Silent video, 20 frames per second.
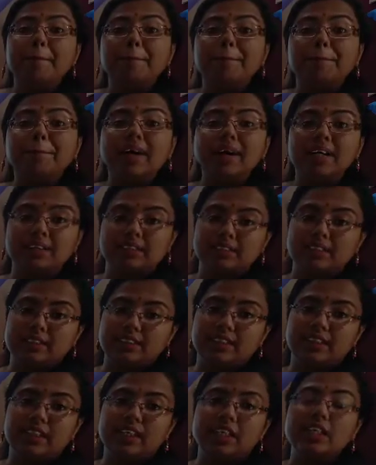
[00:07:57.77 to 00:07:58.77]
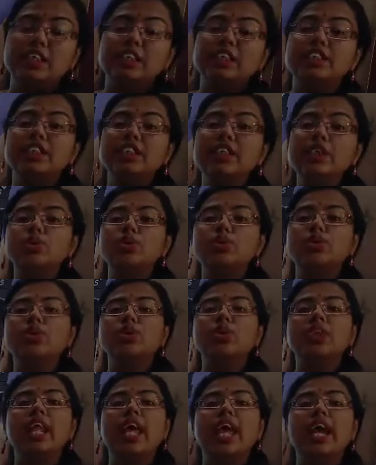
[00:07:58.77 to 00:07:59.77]
But due
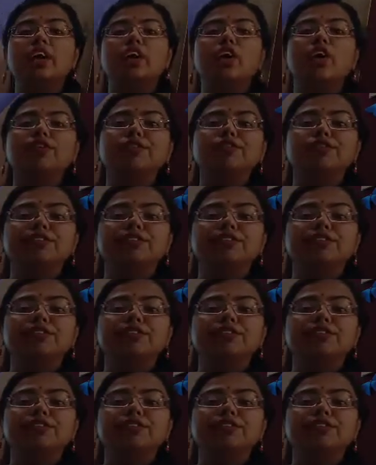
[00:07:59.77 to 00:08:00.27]
to lack of